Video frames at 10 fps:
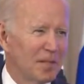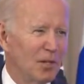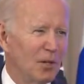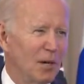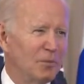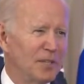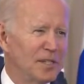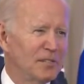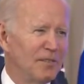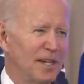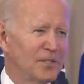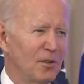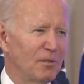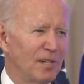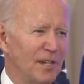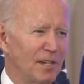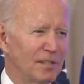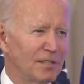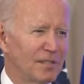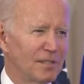Grew up with these events over the
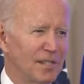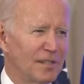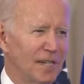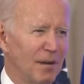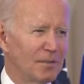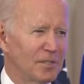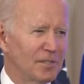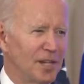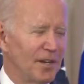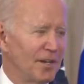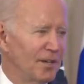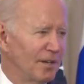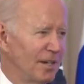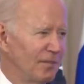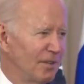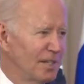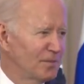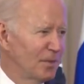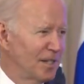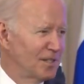years and since I was a senator and vice
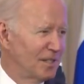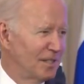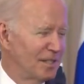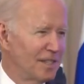president.